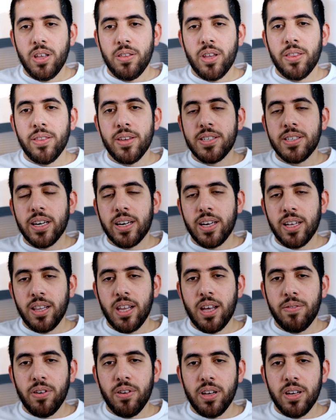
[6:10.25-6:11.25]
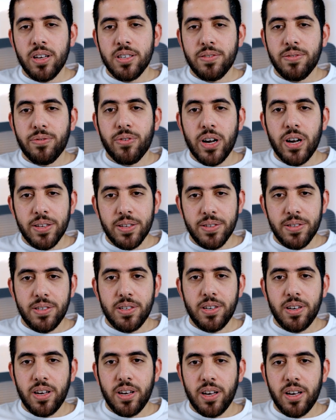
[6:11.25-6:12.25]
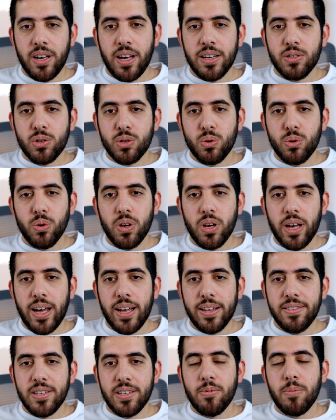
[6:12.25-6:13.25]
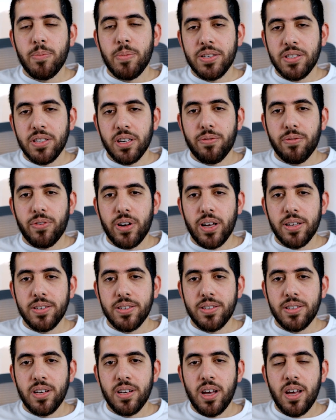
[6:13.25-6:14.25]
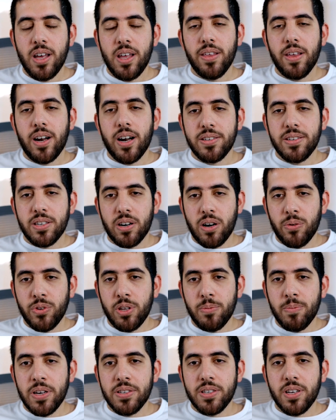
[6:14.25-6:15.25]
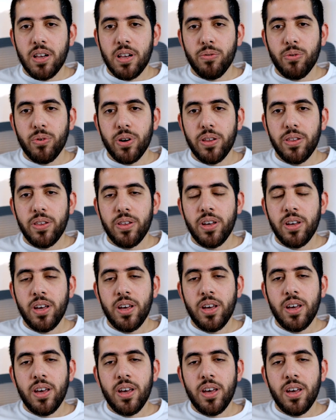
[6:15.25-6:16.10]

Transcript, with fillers: Then the second level is friends uh, at school. I had some amazing friends that I surrounded myself with